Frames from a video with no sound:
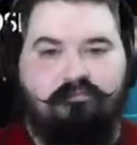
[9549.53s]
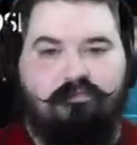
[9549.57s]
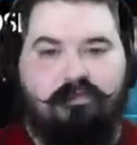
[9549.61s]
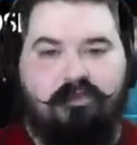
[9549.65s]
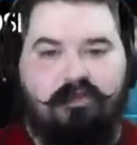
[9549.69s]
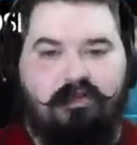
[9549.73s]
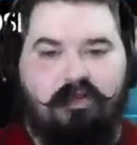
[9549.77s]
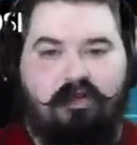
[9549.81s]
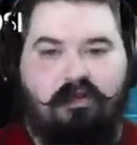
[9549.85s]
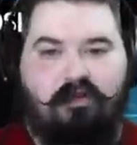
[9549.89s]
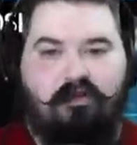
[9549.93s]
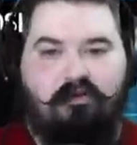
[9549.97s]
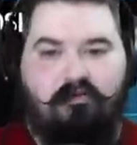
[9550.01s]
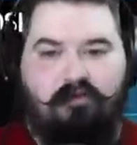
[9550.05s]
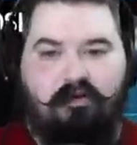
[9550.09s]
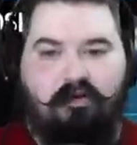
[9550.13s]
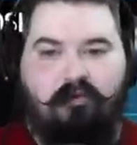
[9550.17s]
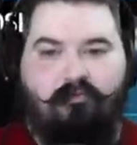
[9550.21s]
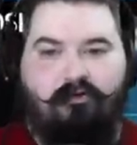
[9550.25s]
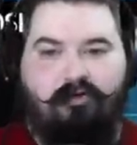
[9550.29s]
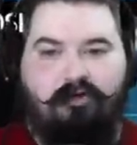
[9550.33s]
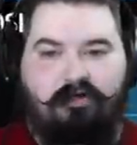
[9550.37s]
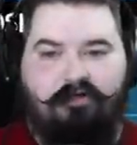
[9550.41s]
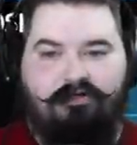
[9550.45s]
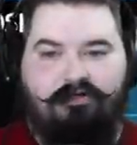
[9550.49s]
Okay, I'm
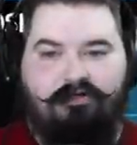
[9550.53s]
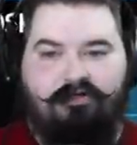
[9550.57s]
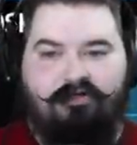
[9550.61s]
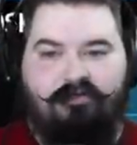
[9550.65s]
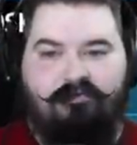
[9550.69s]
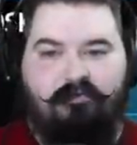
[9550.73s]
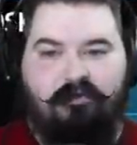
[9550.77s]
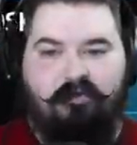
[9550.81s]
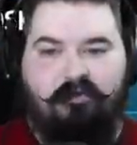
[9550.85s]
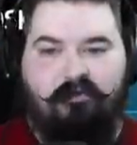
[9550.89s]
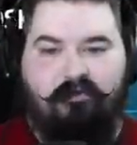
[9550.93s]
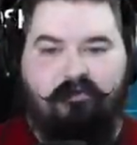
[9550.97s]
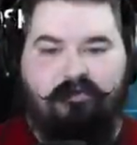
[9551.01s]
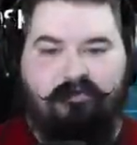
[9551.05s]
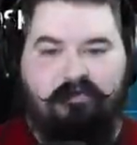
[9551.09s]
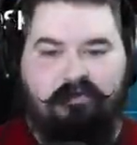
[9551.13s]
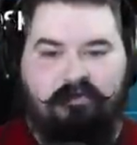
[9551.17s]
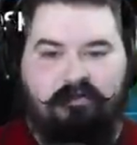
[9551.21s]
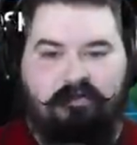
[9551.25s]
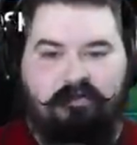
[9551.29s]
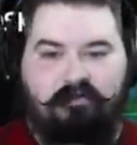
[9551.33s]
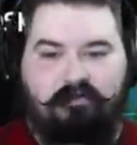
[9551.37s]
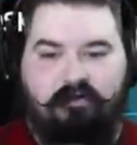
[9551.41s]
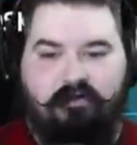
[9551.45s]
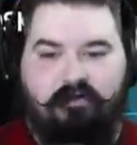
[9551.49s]
gonna need to dispel him a ton
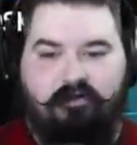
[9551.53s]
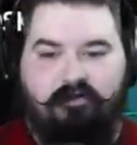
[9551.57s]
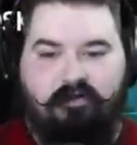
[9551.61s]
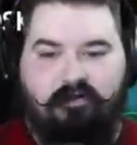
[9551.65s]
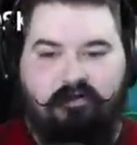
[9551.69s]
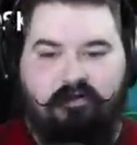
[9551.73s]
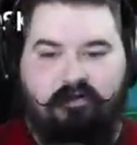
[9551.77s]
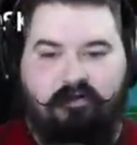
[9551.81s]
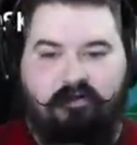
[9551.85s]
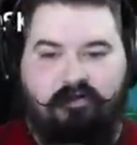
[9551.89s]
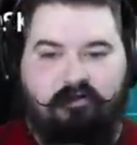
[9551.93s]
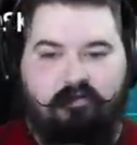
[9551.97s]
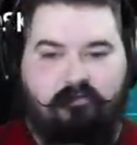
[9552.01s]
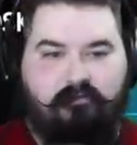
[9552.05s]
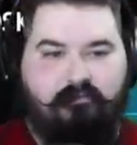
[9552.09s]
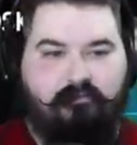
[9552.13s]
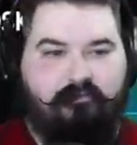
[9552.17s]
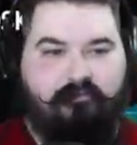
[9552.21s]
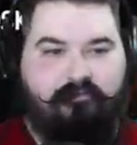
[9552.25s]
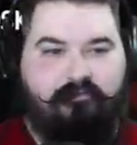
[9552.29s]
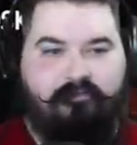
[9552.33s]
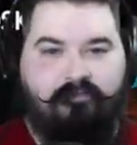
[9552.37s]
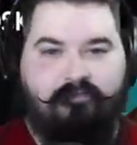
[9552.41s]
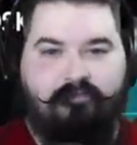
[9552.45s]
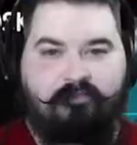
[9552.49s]
here, I think.
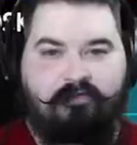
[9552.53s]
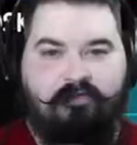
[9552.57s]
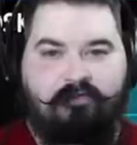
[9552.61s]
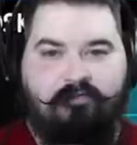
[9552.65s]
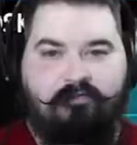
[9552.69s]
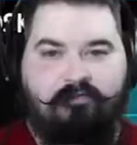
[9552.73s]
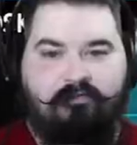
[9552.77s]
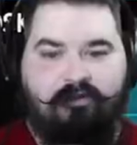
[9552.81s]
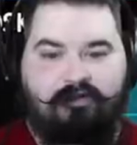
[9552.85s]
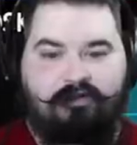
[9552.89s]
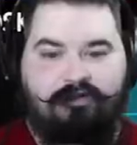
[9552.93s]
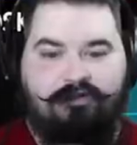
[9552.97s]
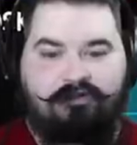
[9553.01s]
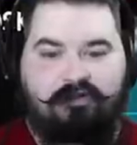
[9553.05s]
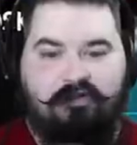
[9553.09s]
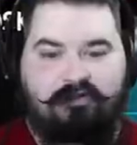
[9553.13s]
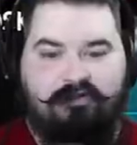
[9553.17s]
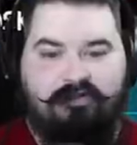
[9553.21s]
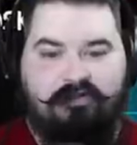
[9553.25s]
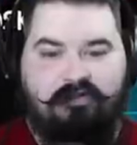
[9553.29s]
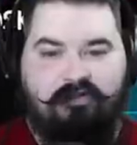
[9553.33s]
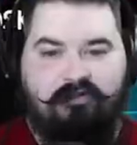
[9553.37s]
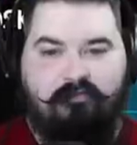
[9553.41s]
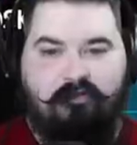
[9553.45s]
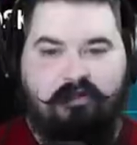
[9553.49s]
Pretty sure that's
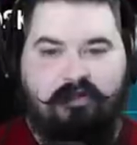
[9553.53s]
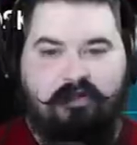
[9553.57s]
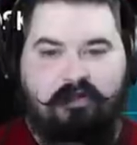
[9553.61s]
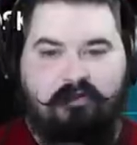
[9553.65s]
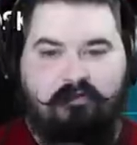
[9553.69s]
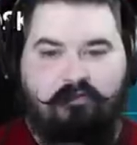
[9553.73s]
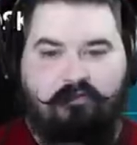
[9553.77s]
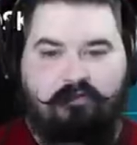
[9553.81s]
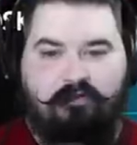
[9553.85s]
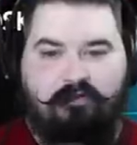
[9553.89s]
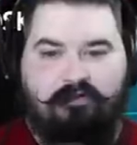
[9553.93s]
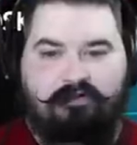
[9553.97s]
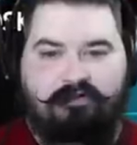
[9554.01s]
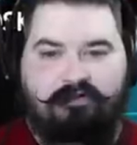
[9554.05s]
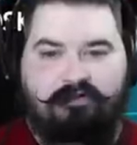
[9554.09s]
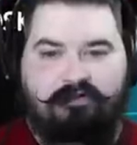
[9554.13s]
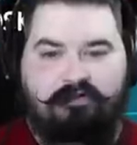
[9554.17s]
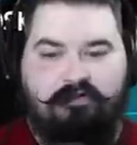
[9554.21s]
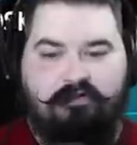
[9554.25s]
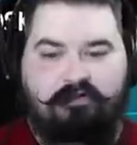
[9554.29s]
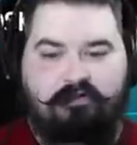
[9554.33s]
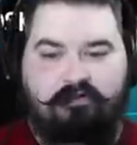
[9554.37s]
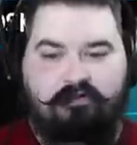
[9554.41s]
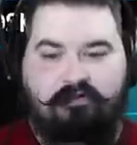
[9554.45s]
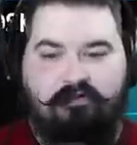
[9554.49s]
how the mechanic works.
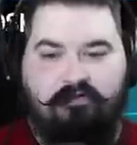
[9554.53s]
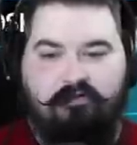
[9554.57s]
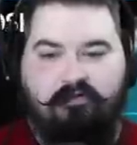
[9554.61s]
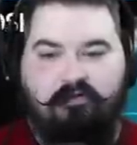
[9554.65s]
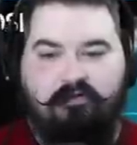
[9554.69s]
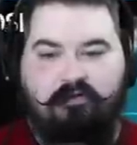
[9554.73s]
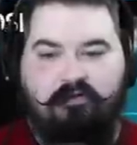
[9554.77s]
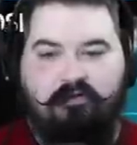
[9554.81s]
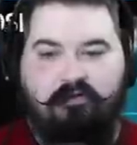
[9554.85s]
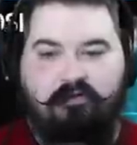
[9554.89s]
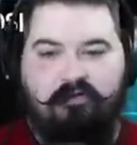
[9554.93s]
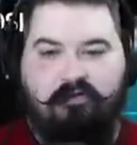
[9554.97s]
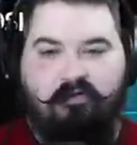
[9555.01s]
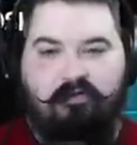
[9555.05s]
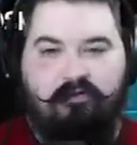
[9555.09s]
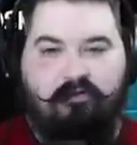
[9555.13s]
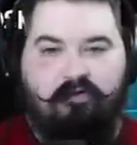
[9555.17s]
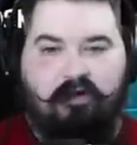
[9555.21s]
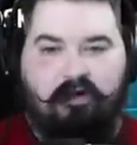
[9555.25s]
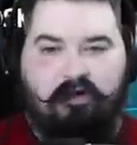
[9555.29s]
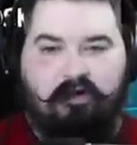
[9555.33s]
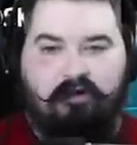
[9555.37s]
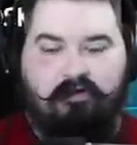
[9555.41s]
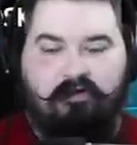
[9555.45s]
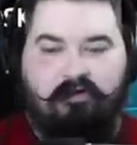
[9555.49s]
Oh
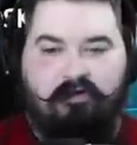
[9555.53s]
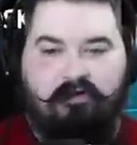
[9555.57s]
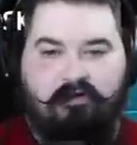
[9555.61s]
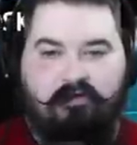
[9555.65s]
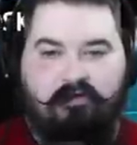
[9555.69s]
god.